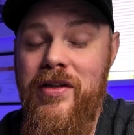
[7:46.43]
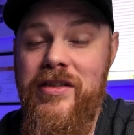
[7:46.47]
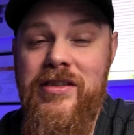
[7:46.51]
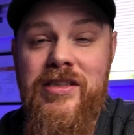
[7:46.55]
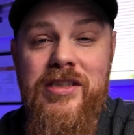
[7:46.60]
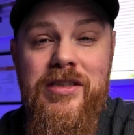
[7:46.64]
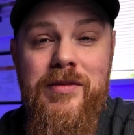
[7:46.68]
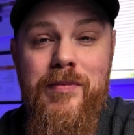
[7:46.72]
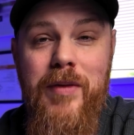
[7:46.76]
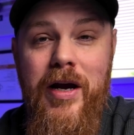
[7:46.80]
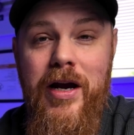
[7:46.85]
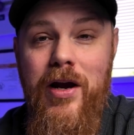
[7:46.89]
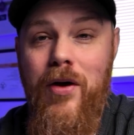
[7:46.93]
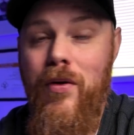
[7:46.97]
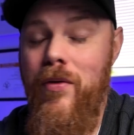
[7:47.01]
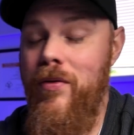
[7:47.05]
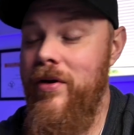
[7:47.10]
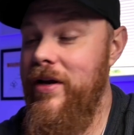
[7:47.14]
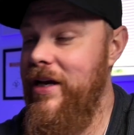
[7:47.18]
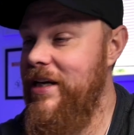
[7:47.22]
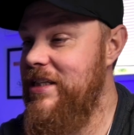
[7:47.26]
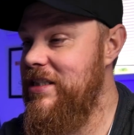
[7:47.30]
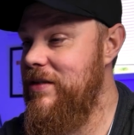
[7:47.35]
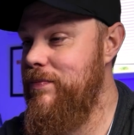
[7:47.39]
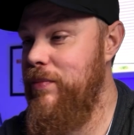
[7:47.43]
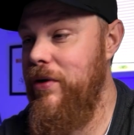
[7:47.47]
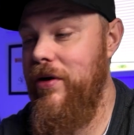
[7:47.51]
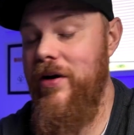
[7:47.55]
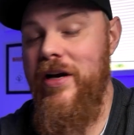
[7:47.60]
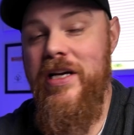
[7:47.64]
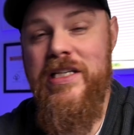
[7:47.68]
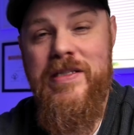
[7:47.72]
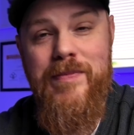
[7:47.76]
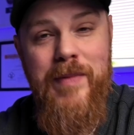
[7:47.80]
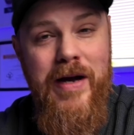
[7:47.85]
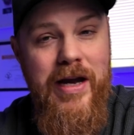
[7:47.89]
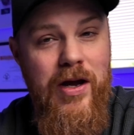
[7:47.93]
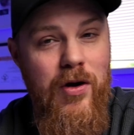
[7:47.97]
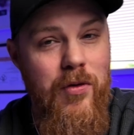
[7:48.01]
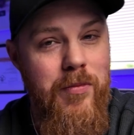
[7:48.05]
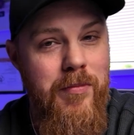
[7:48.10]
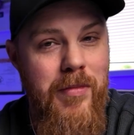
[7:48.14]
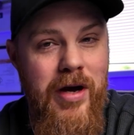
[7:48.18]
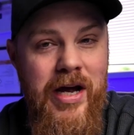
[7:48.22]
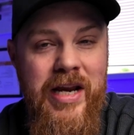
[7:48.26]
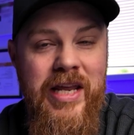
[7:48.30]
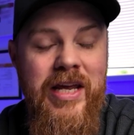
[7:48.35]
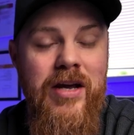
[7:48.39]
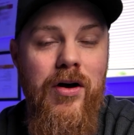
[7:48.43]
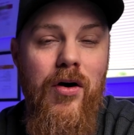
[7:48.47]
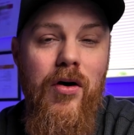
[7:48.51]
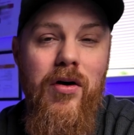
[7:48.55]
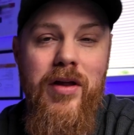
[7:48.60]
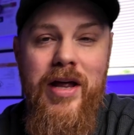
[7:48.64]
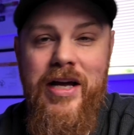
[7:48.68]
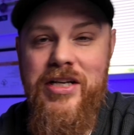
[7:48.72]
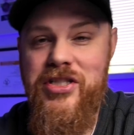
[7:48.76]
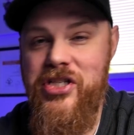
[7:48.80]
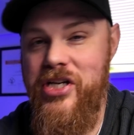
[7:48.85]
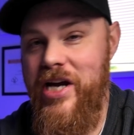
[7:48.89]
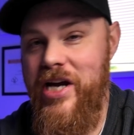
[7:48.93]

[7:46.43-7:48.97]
This is my own experience, my own money, all that